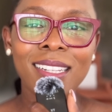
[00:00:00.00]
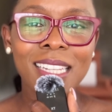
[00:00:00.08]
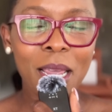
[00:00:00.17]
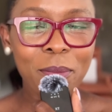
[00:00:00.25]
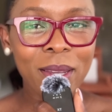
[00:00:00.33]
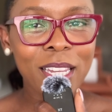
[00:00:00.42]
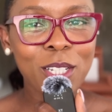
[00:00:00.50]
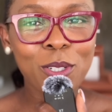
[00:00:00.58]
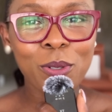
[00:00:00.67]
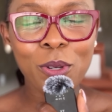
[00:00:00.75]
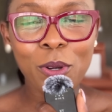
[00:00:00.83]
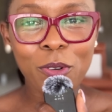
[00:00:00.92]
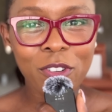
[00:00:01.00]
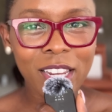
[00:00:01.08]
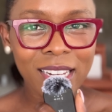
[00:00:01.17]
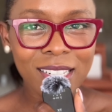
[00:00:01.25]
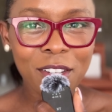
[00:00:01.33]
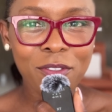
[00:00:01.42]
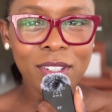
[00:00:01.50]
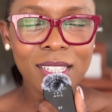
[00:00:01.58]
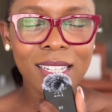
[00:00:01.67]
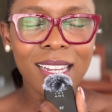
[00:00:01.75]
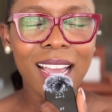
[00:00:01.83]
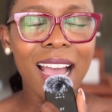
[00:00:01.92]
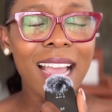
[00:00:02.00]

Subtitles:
tapping into your creativity.